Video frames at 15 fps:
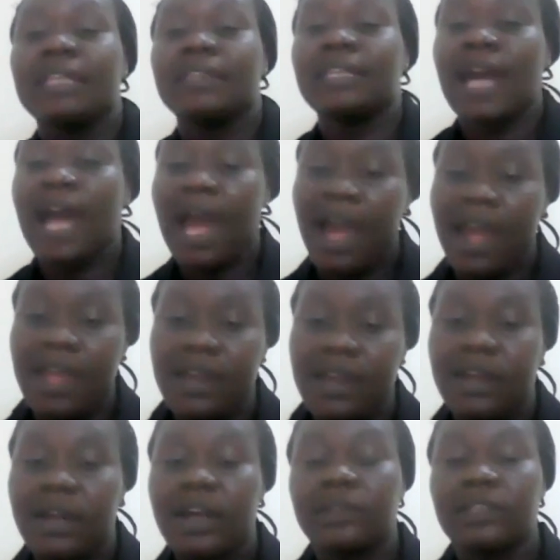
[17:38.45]
The
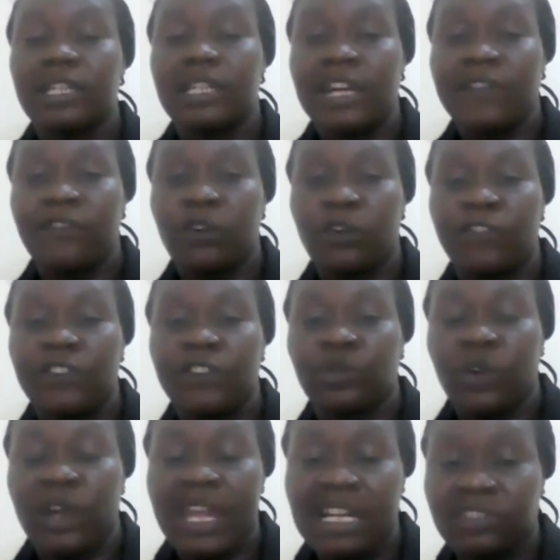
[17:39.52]
higher the level of
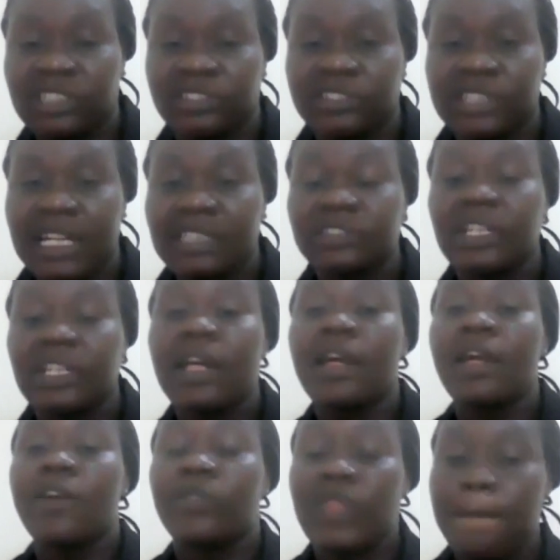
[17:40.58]
physical exercise,
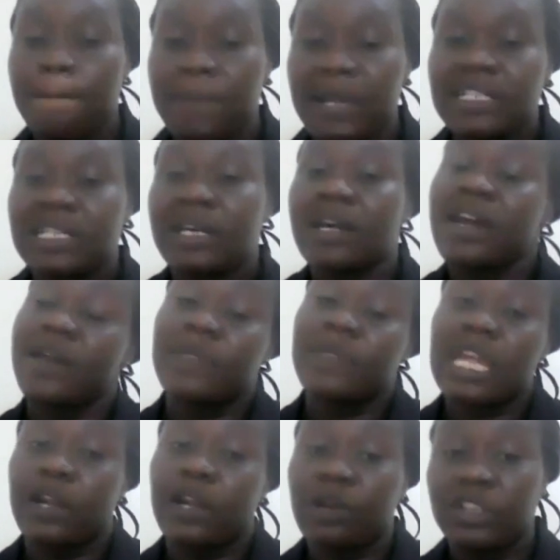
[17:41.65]
the better
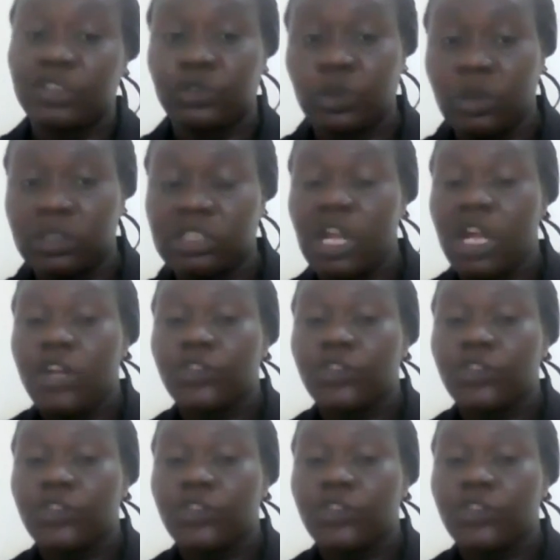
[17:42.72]
their grades got.